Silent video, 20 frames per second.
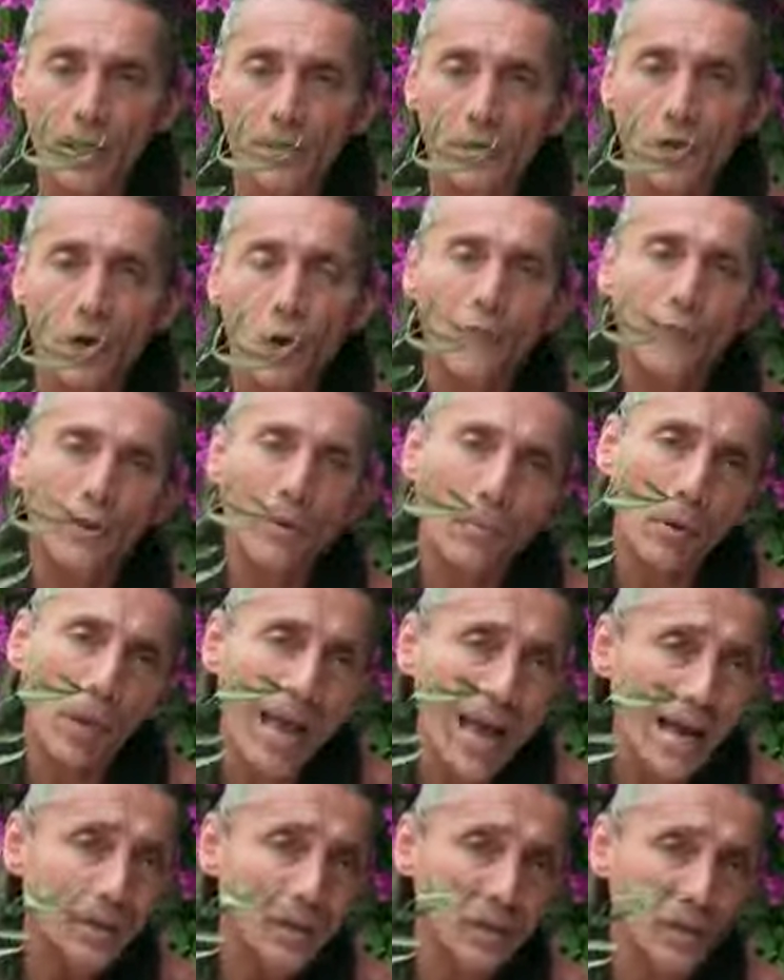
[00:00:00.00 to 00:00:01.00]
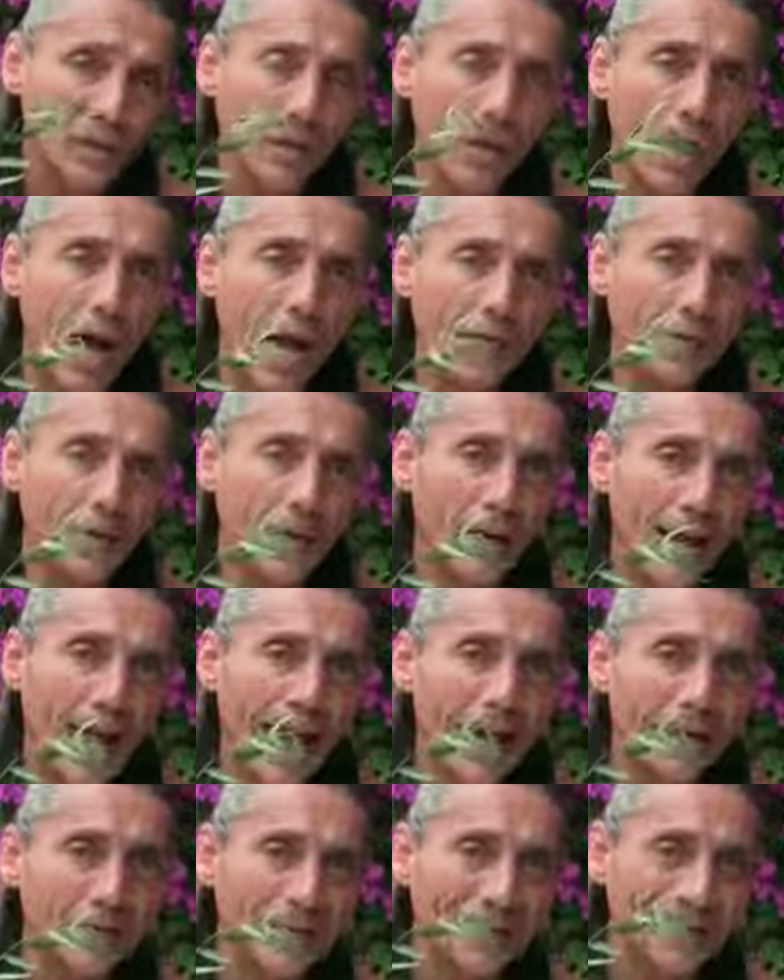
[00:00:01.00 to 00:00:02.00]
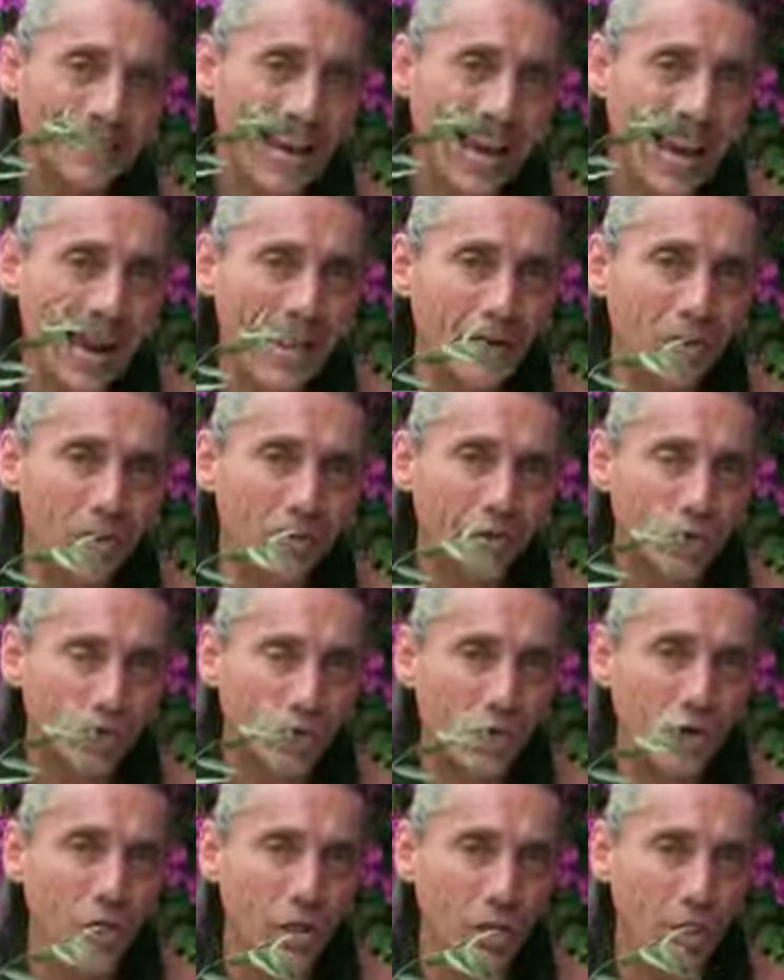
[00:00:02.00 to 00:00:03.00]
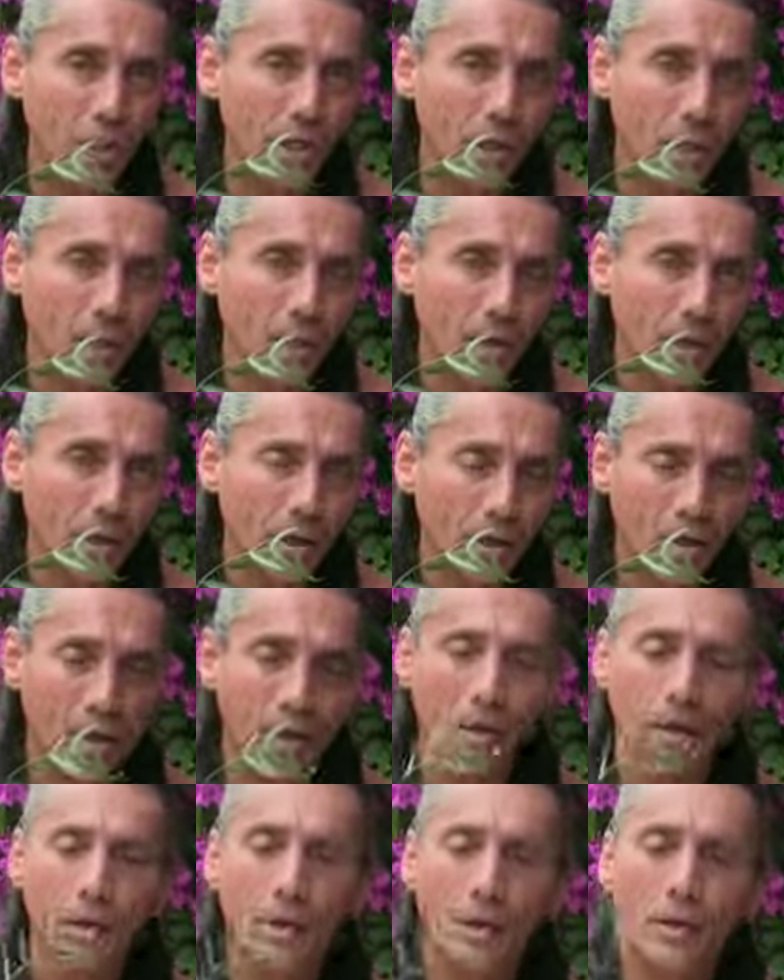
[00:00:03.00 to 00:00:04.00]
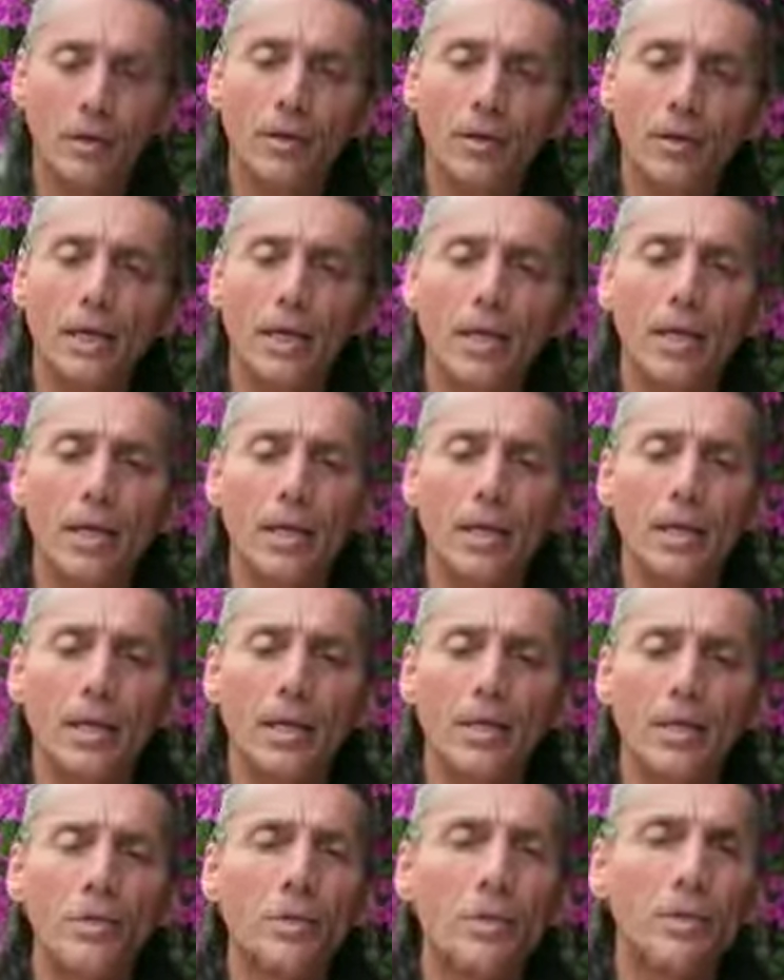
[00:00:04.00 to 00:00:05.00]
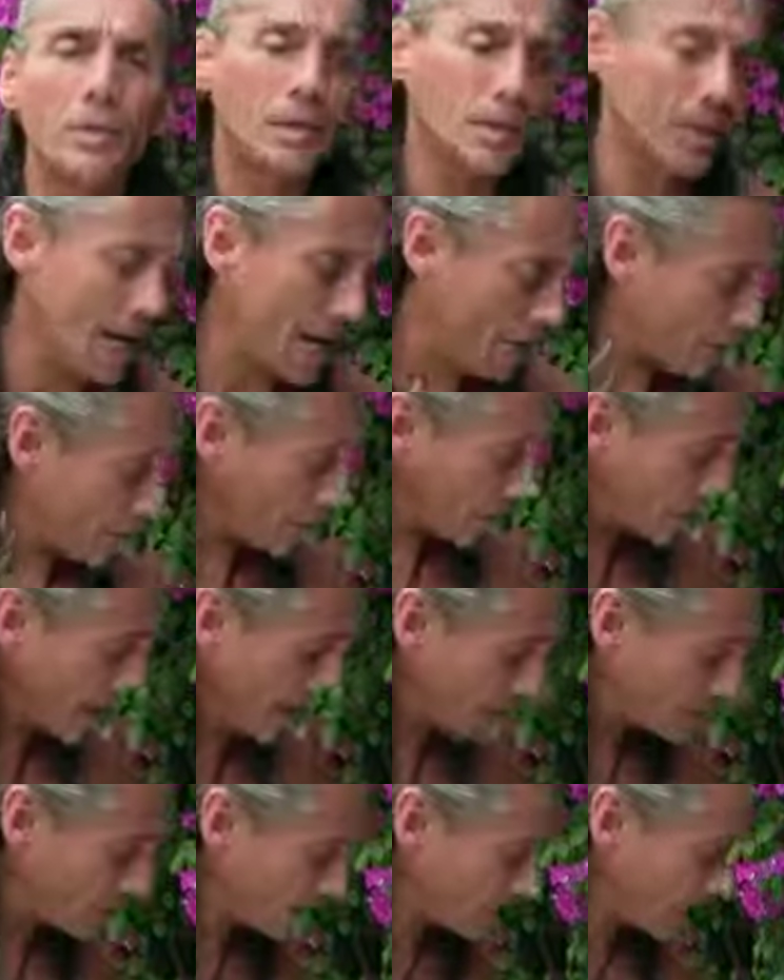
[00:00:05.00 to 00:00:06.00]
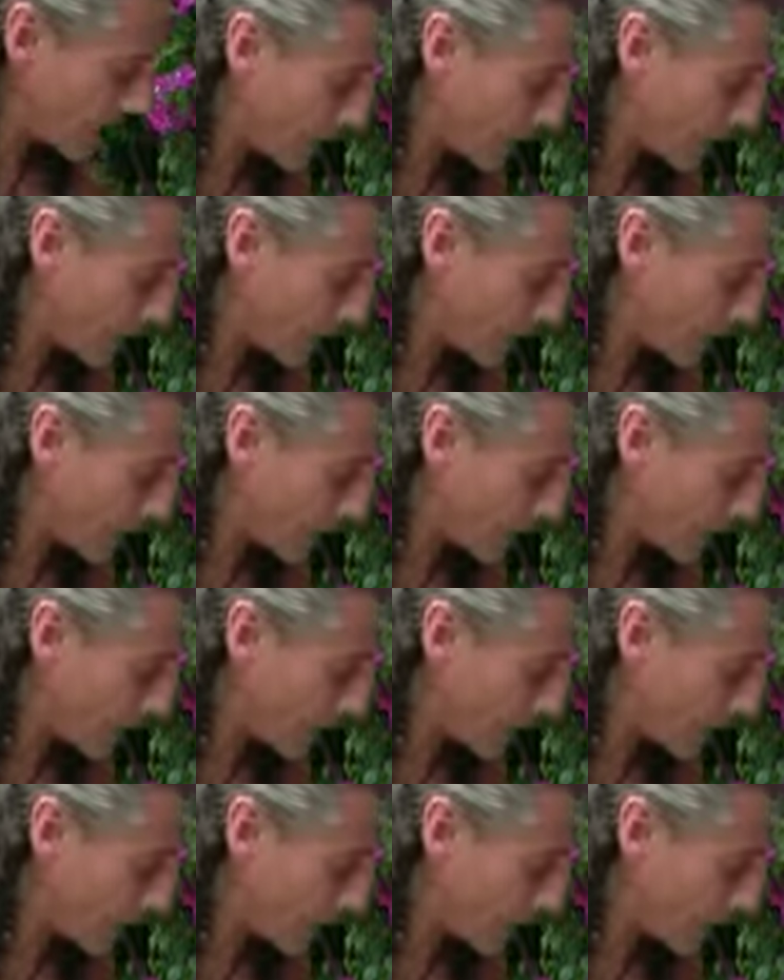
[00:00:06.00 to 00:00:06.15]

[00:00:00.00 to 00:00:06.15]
So if the plant is alive and it has its energy, okay, you can see how the plant is